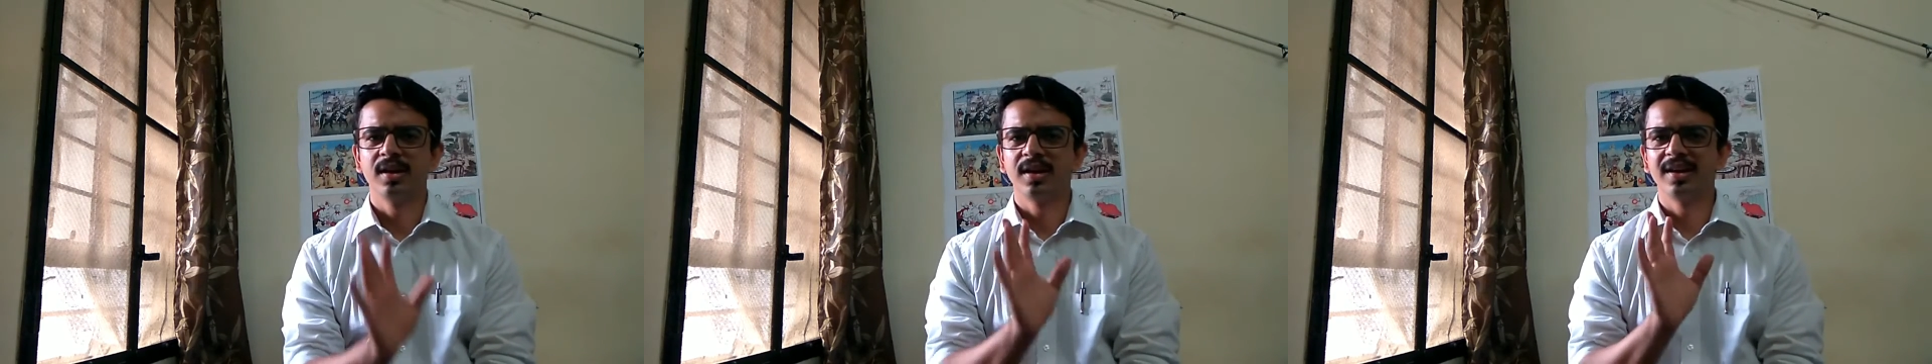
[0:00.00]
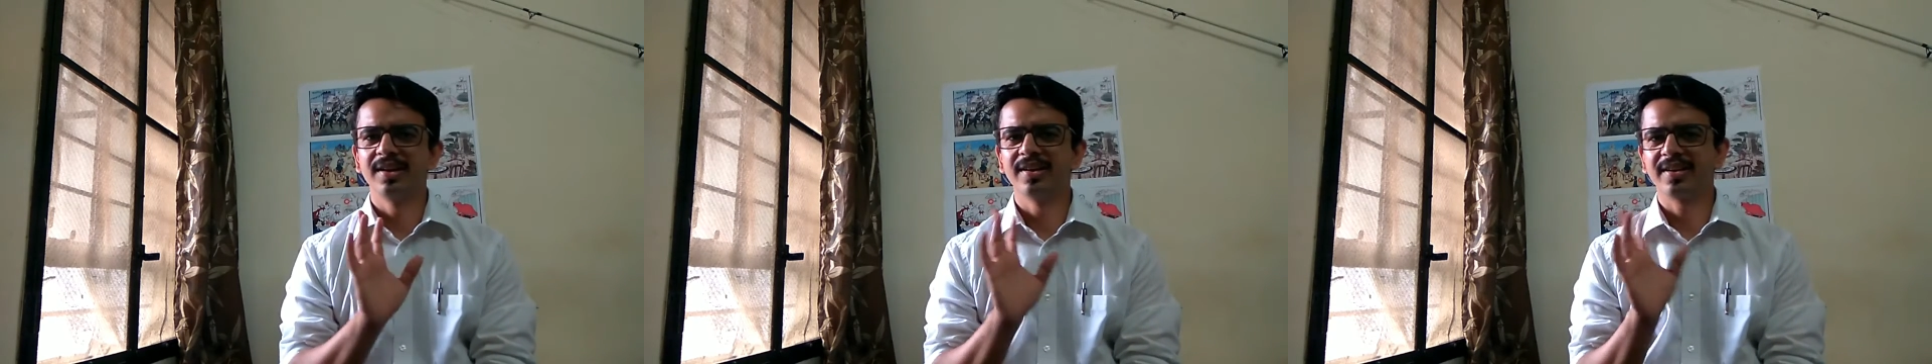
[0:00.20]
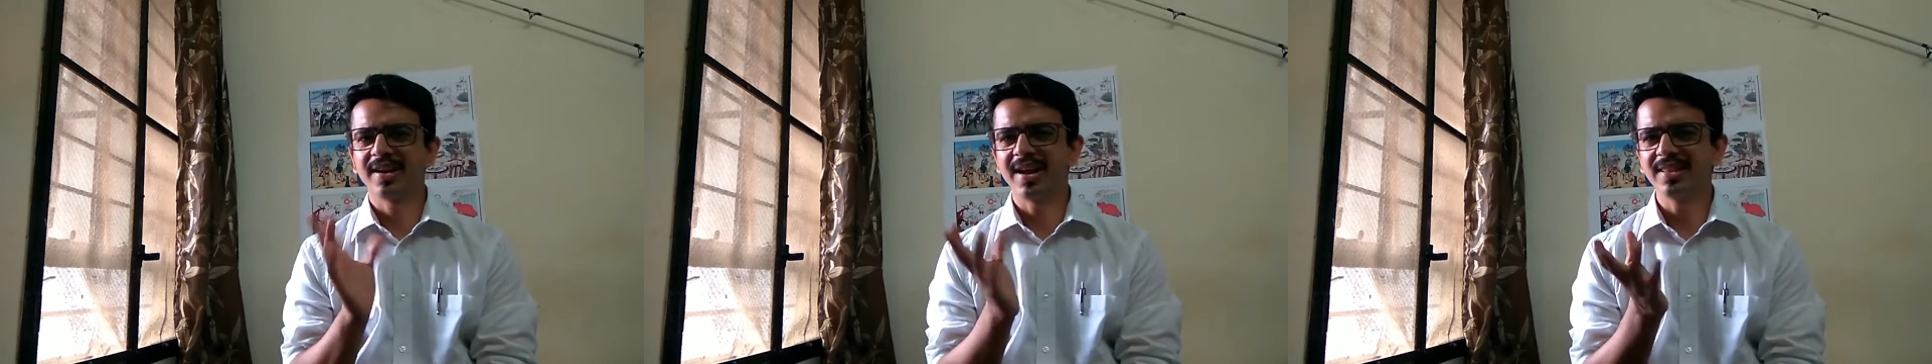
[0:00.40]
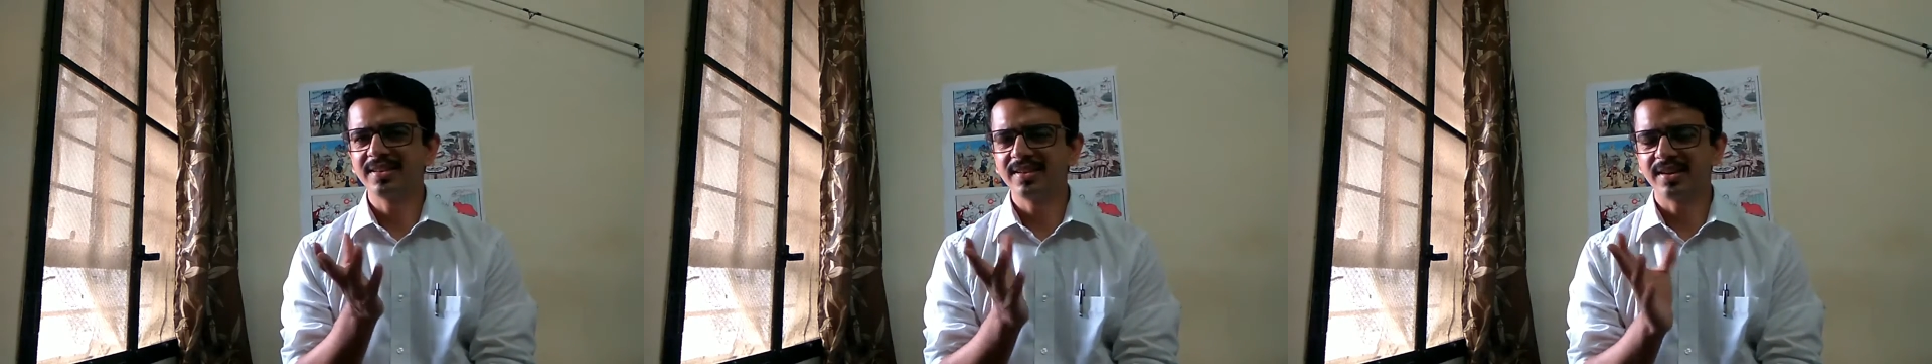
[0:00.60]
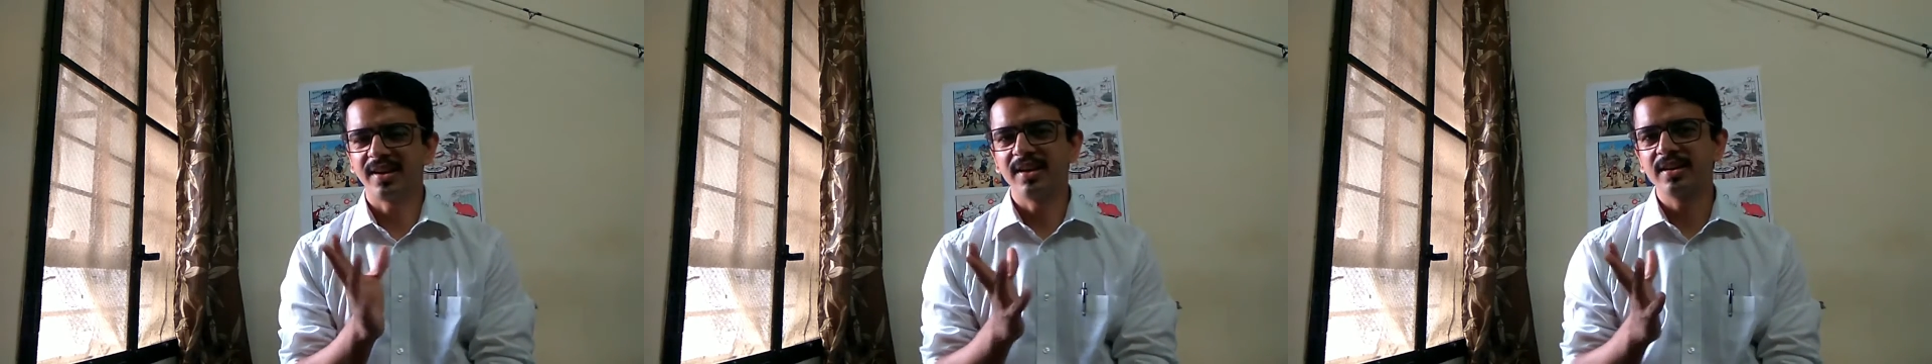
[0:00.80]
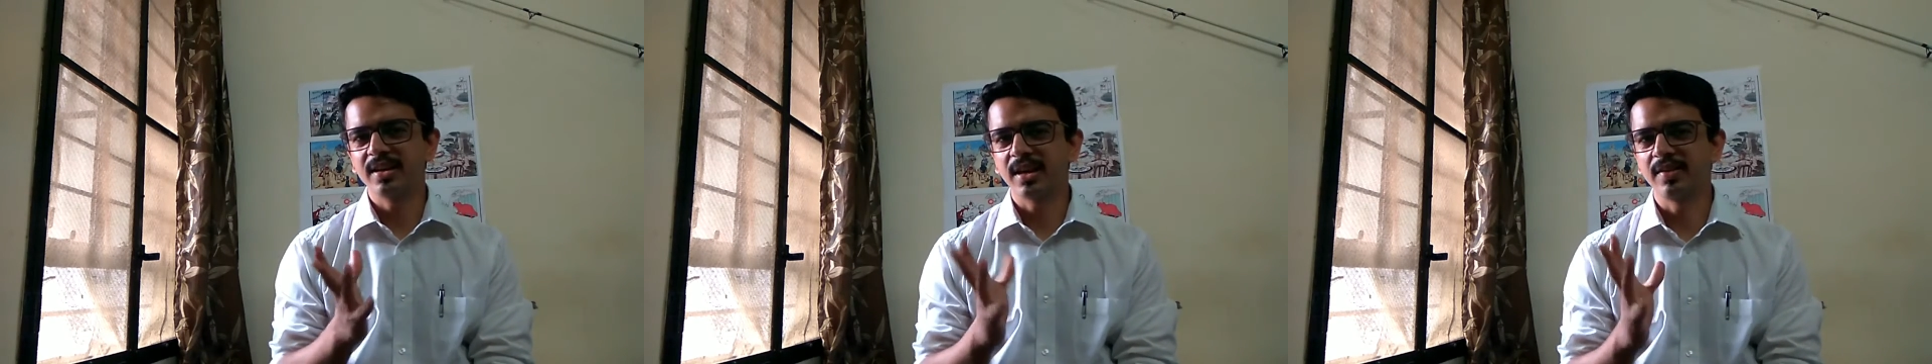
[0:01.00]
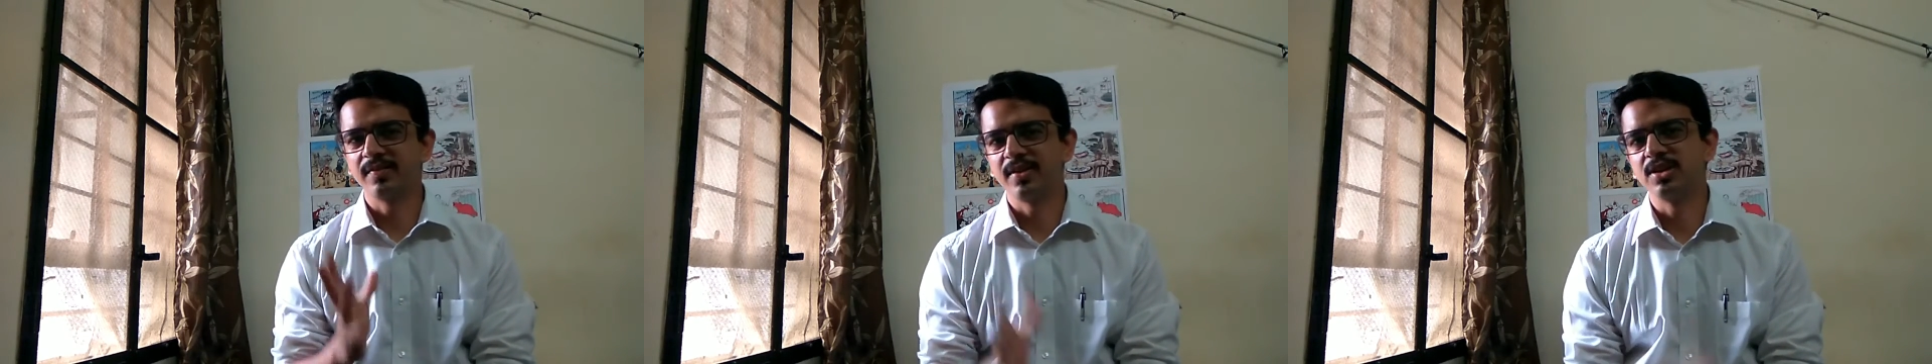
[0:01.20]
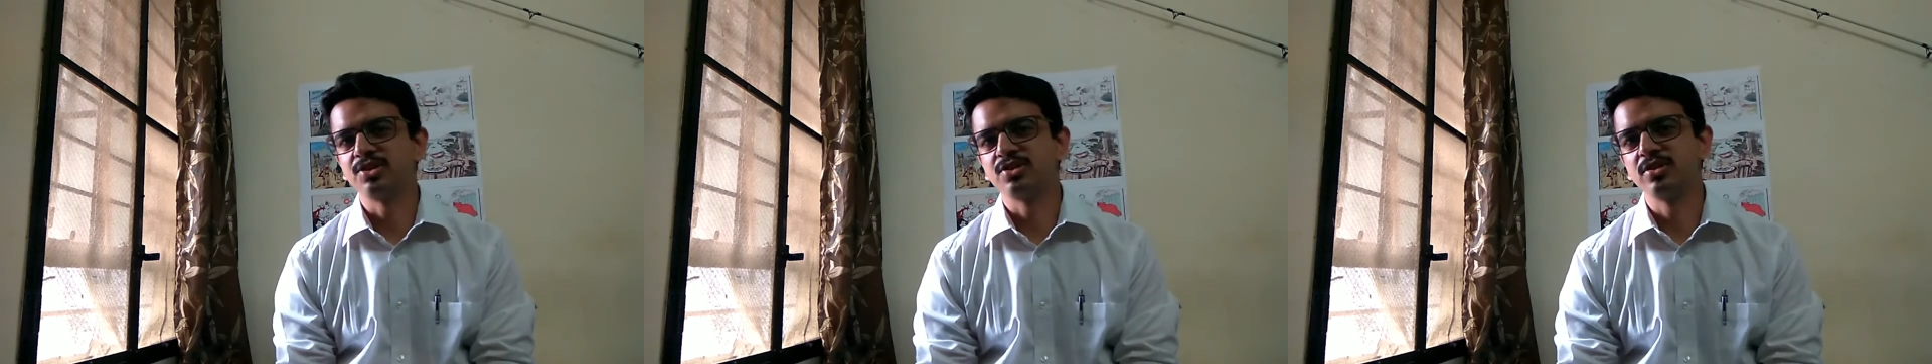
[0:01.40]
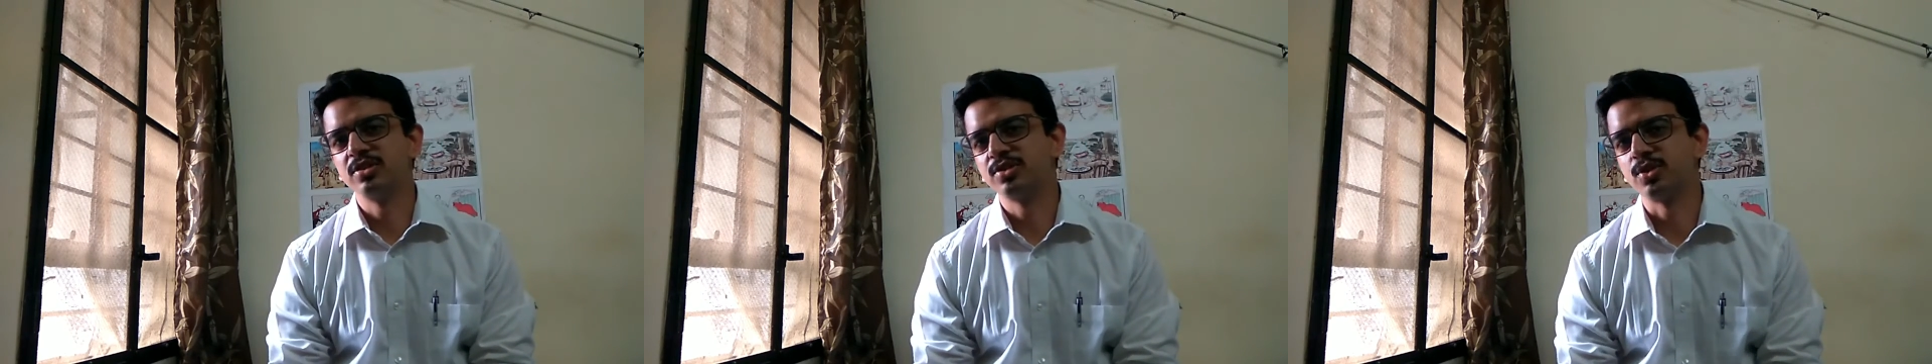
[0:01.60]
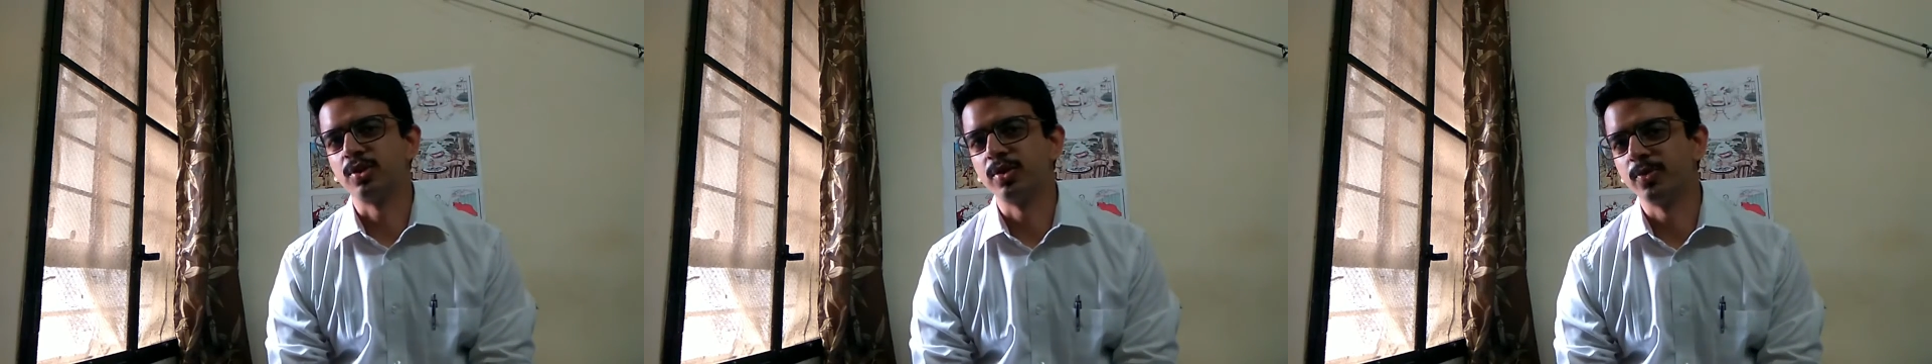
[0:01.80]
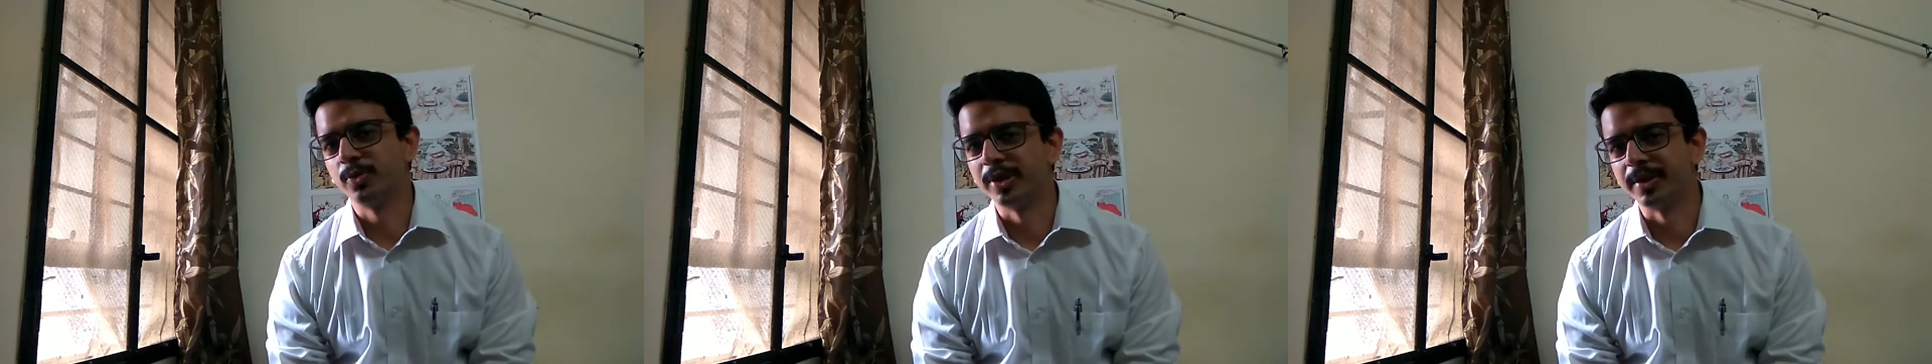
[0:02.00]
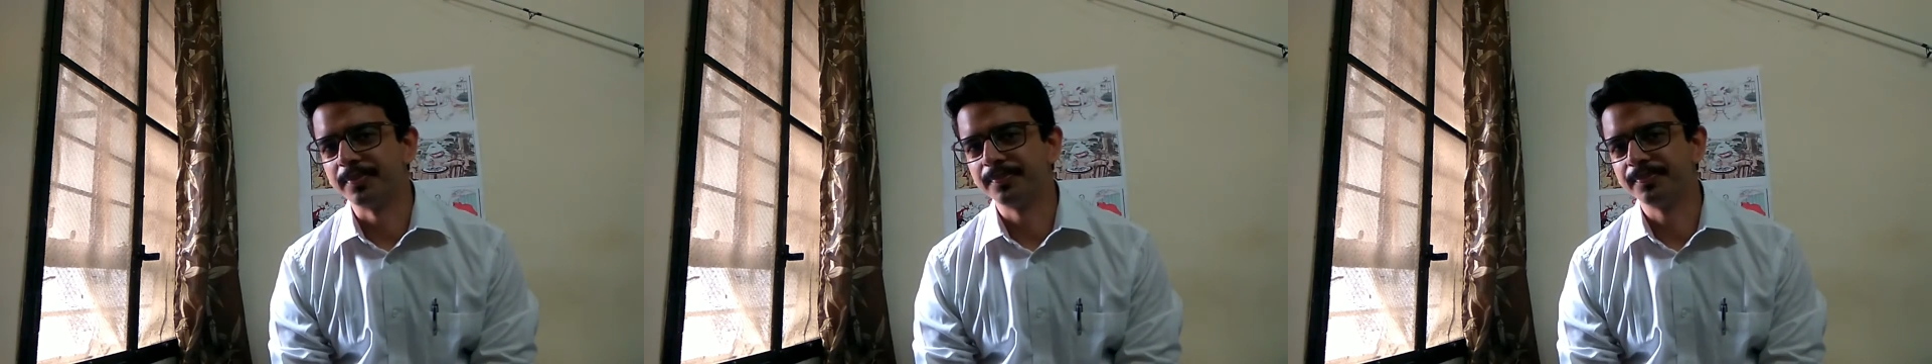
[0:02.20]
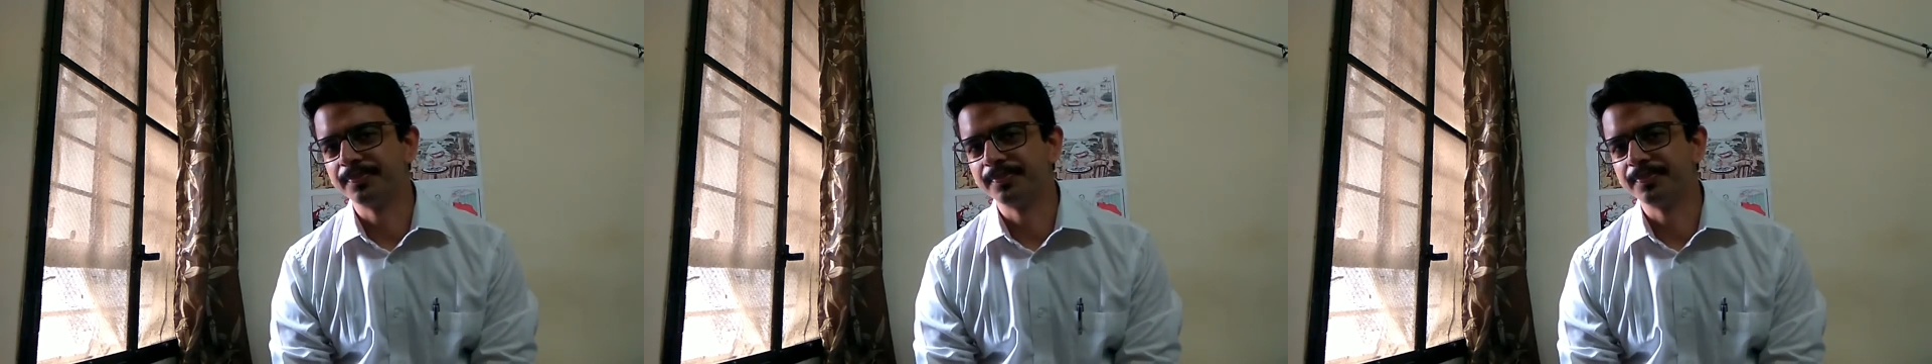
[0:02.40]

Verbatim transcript: in a rather unconventional sort of way.